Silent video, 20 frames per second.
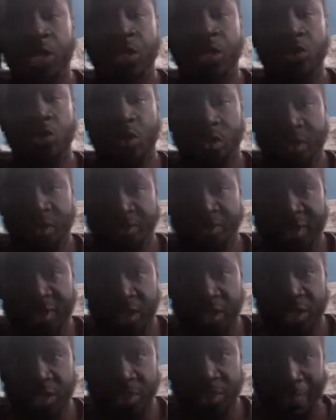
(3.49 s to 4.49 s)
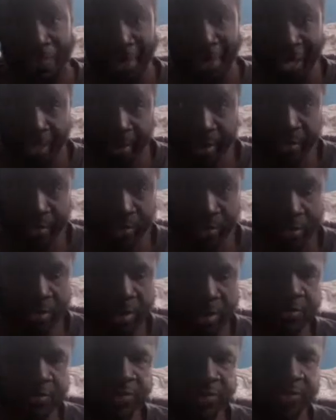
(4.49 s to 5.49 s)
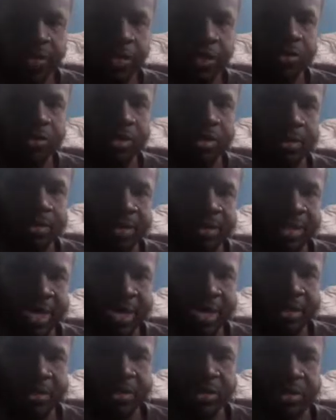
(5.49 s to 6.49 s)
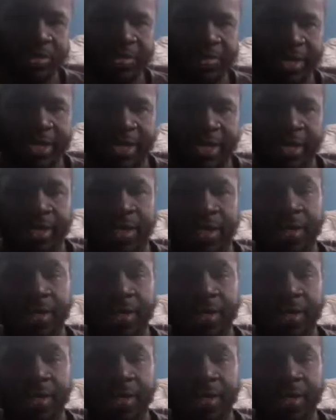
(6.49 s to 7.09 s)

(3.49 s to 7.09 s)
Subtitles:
You know what this video is about? This video is going to be titled something like